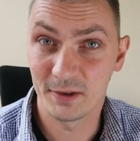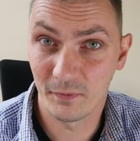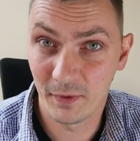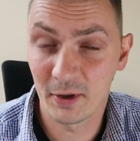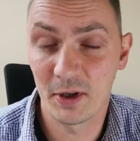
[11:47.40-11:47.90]

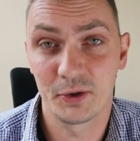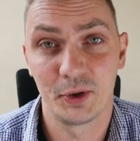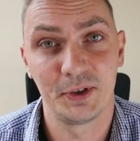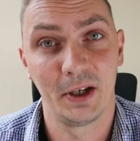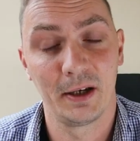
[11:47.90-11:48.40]
very
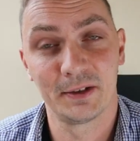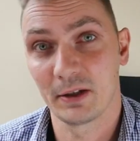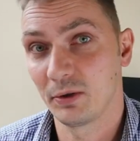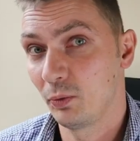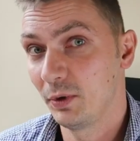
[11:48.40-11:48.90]
interesting is
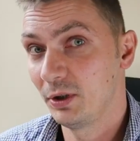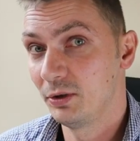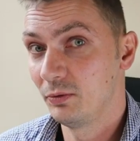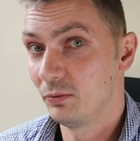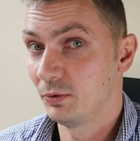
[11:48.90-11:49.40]
that we
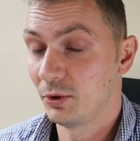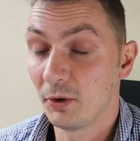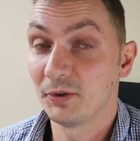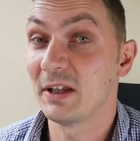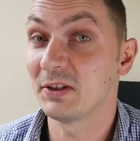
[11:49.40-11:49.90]

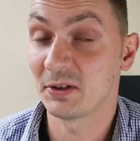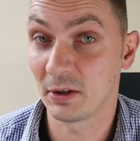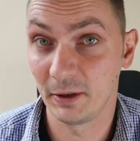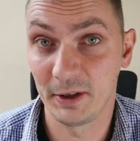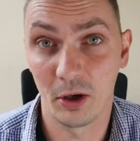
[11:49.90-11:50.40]
don't
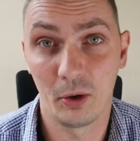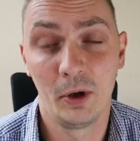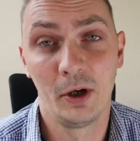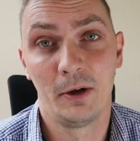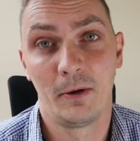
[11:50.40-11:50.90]
necessarily
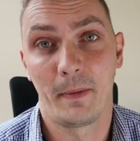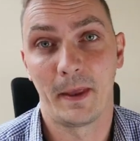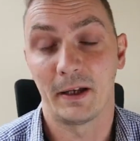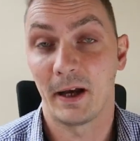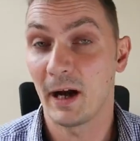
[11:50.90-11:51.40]
know
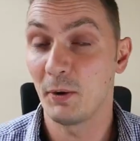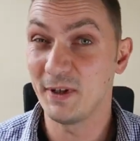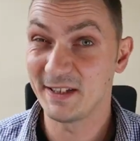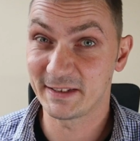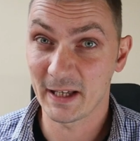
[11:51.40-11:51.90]
that how
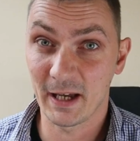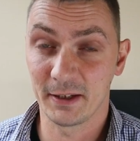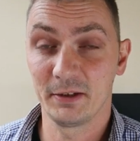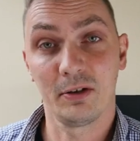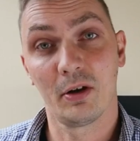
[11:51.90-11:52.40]
we
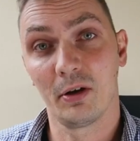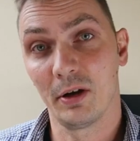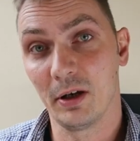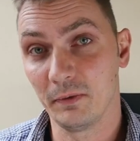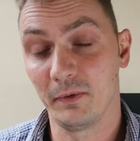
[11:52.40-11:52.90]
stand
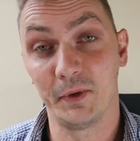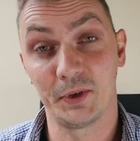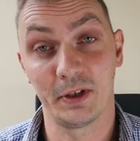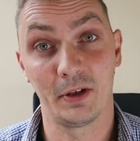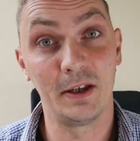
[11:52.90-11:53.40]

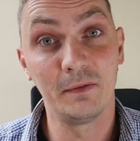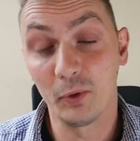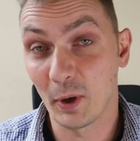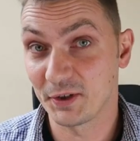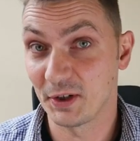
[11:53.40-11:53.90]

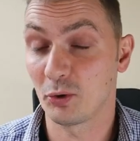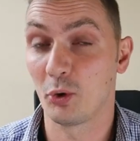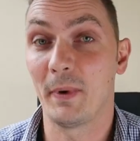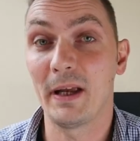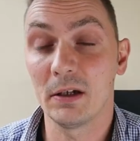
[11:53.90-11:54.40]
influences
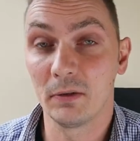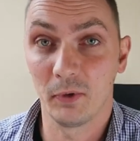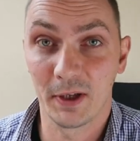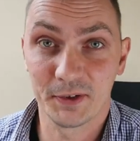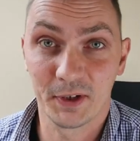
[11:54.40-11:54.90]
or may
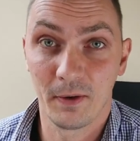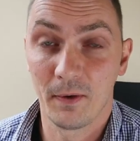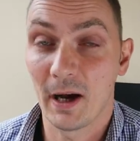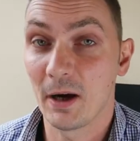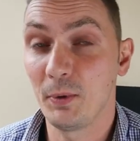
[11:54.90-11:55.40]
influence
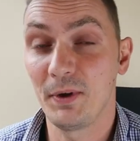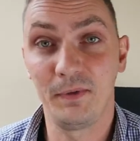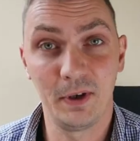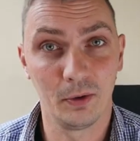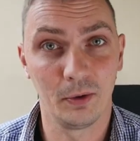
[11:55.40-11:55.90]
how we
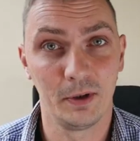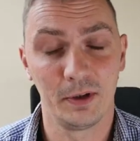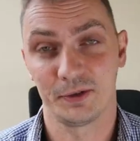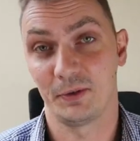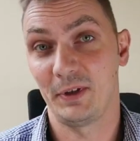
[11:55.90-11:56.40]
feel.
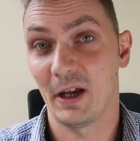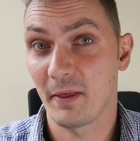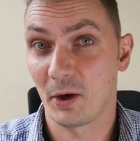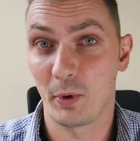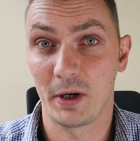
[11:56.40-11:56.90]
So the
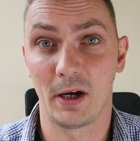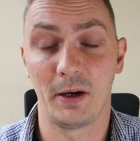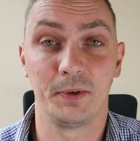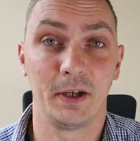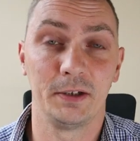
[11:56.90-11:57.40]
other way
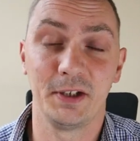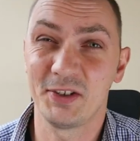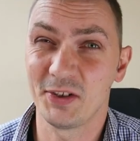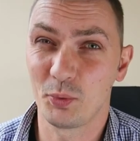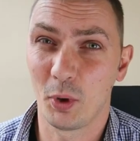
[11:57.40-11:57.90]
around. And
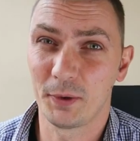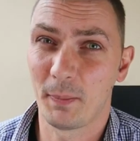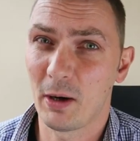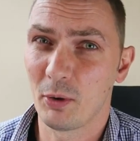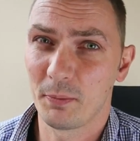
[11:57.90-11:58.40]
this is what
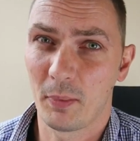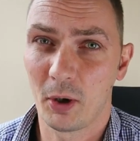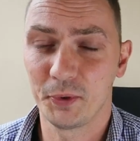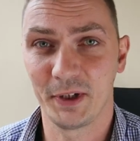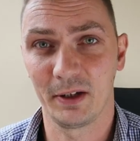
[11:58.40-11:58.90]
power
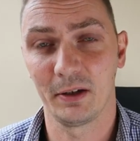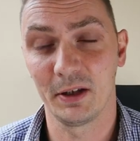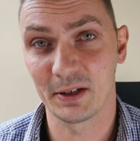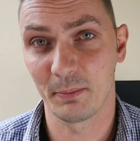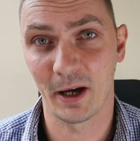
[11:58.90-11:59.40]
posing
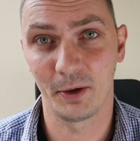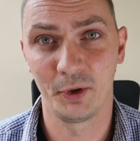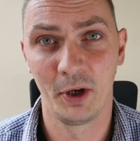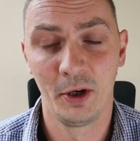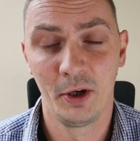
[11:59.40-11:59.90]
is about.